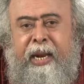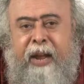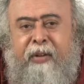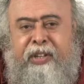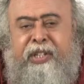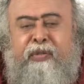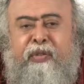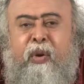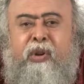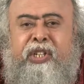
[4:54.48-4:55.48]
Now, this,
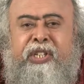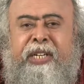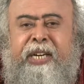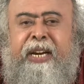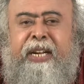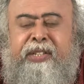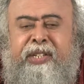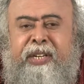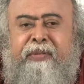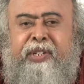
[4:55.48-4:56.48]
of course, is a
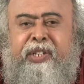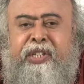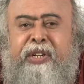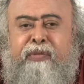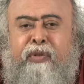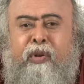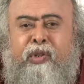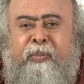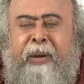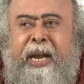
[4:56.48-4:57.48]
tendency which is
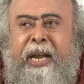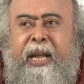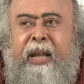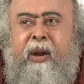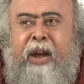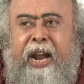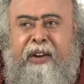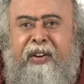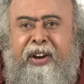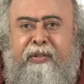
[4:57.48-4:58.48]
enforced by
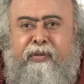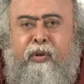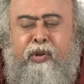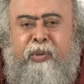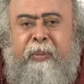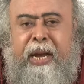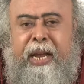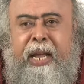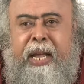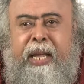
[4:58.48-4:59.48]
and reinforced
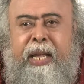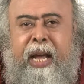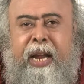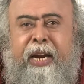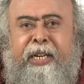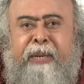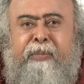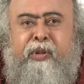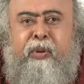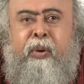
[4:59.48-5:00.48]
by an
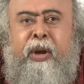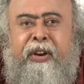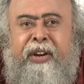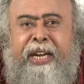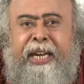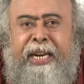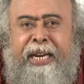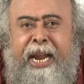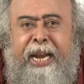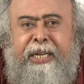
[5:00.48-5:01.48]
attempt to
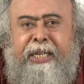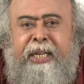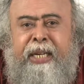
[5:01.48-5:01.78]
recreate